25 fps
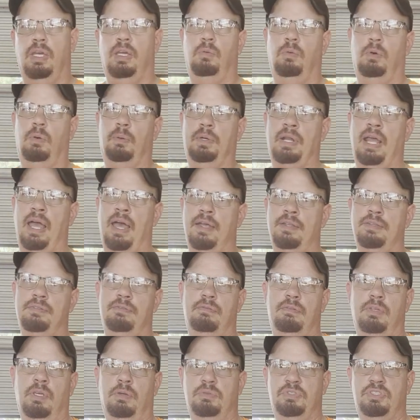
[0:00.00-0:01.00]
where we're not
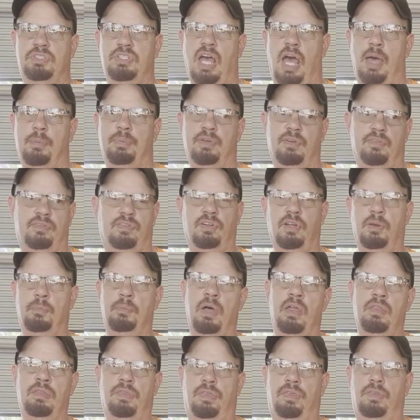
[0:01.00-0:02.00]
stopping for a
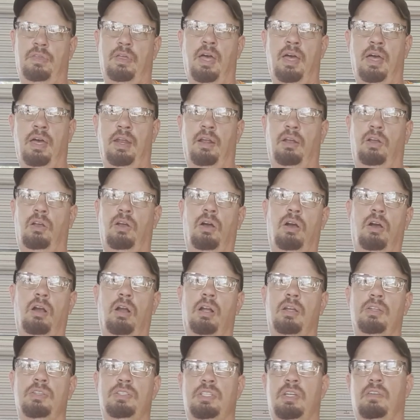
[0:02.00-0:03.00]
month on a
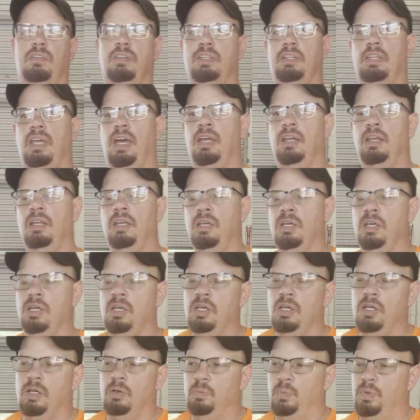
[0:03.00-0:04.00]
car and stuff like that.
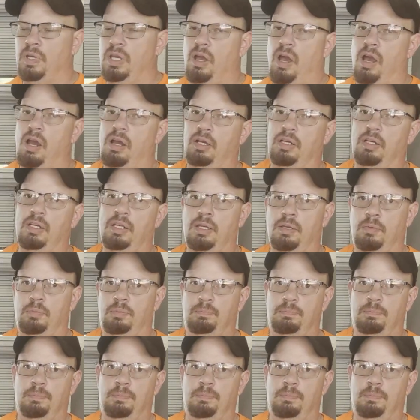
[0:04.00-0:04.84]
We are going to